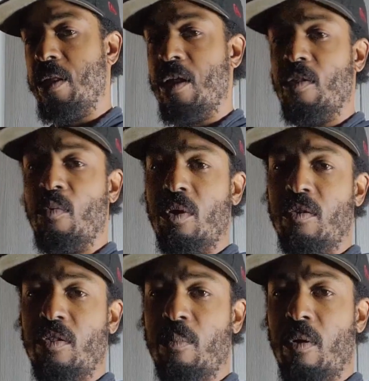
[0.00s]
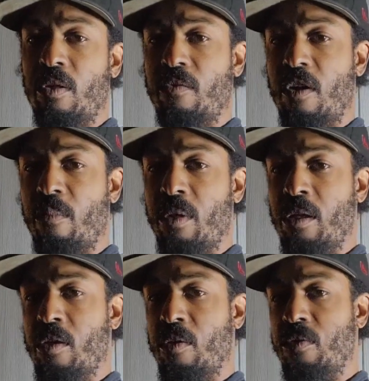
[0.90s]
Another one is the Bolivar
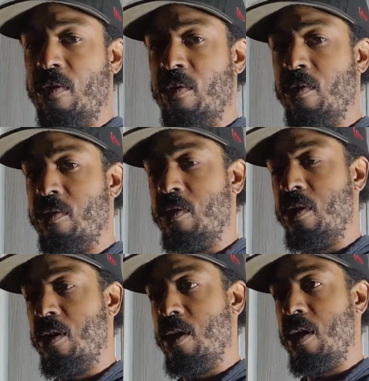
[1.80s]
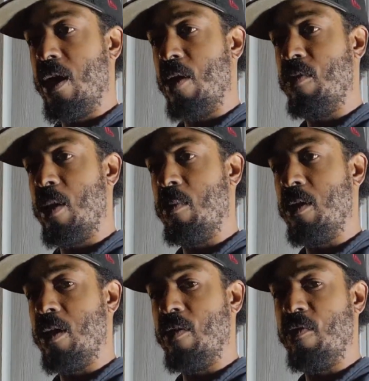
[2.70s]
Belicosos. I was able
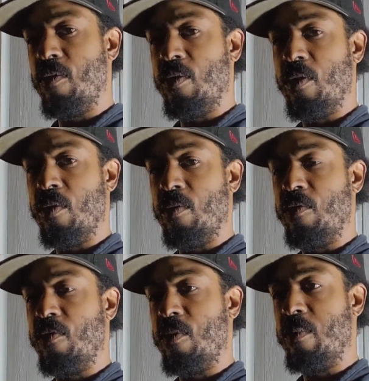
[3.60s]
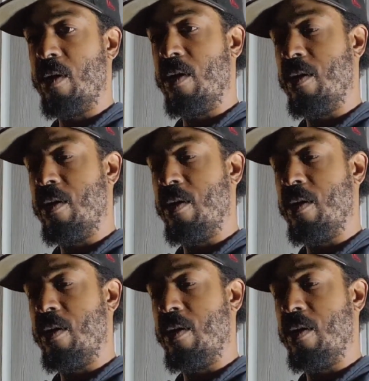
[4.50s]
to get a few of those from